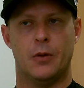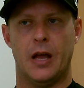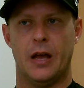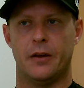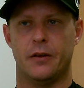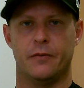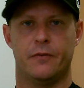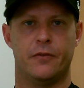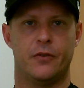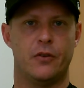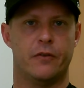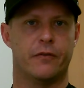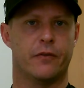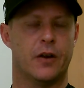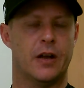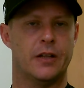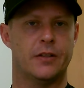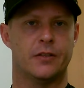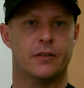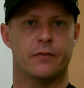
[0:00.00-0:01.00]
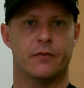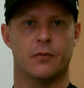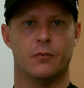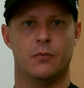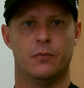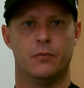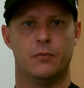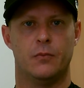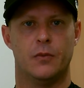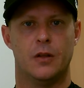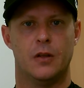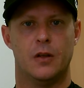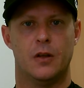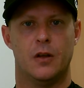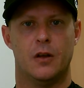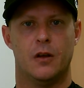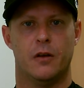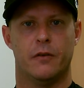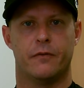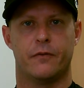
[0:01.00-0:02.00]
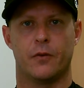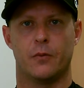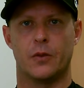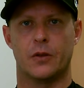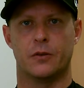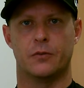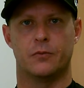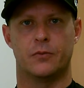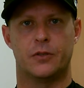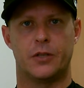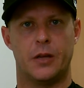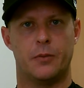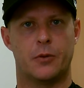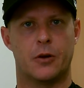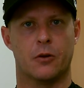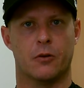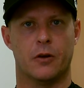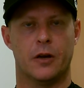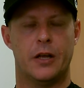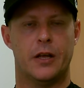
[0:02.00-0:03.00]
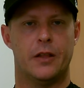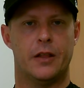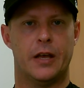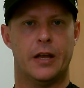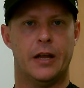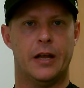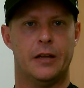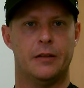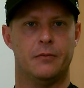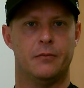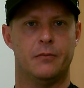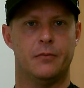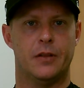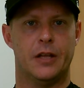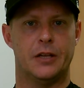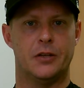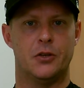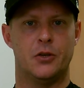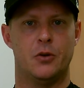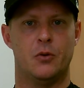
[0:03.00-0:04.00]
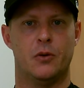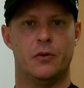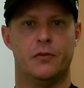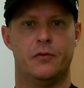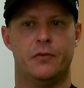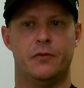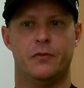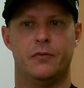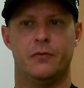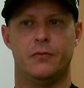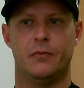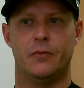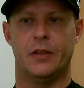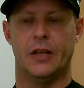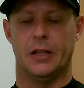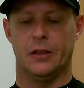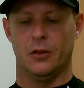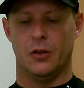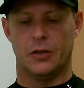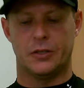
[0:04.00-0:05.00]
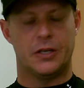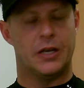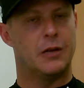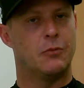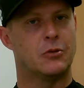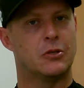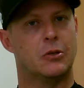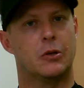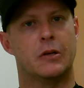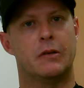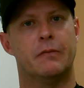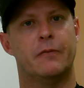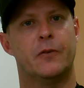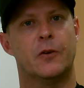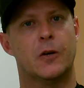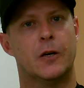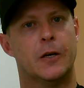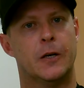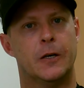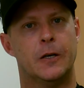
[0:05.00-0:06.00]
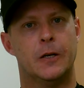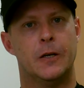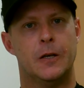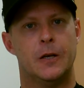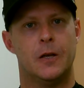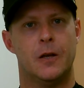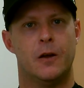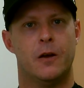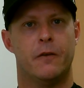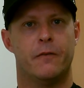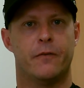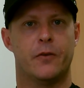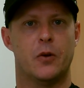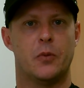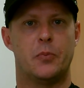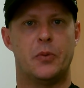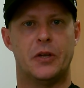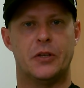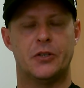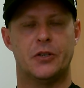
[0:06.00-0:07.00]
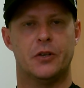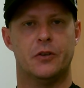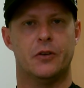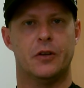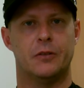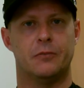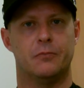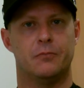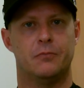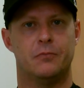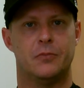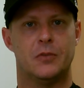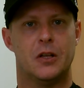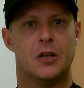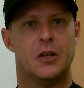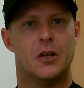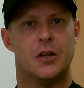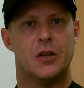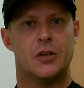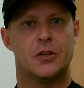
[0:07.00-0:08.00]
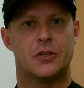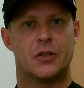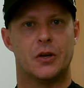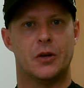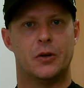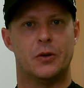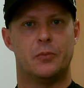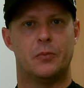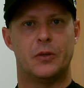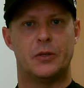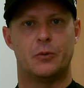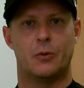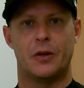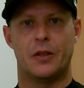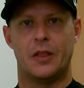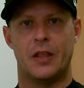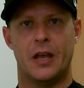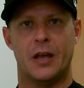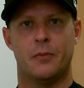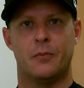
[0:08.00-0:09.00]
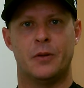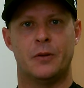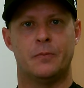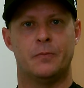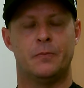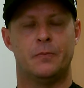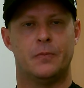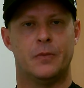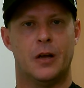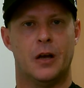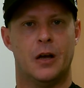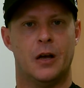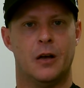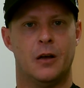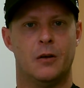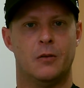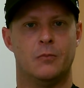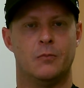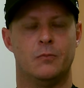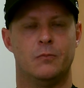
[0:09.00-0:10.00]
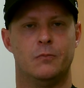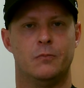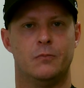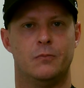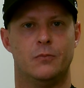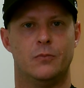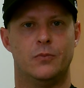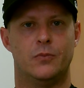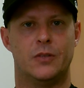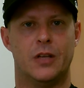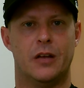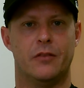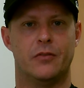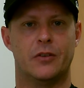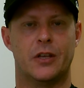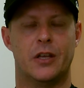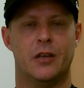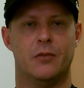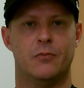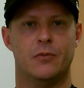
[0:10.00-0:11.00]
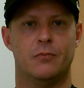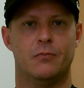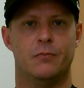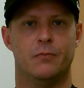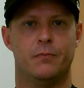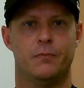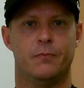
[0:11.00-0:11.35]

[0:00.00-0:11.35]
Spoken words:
had a few friends from the Team Korea that knew of that Lotte was looking for a pitcher, and so between them and David Kim